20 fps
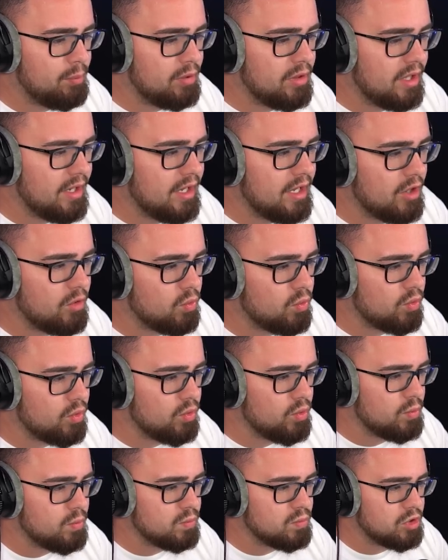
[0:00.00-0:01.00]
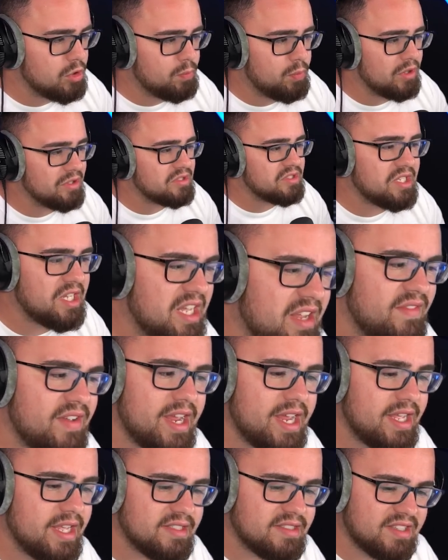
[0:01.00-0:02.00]
plenty of room to put
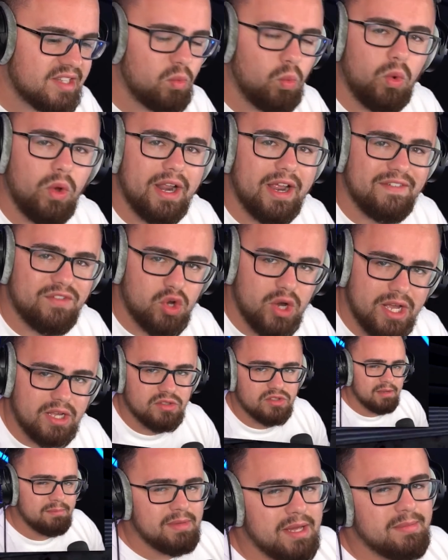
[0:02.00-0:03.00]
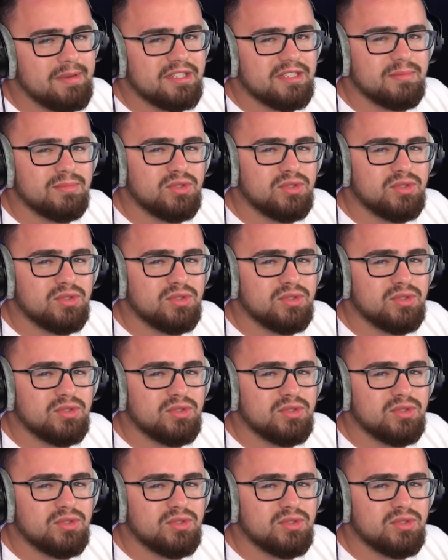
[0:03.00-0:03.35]
TVs and whatever else. Maybe some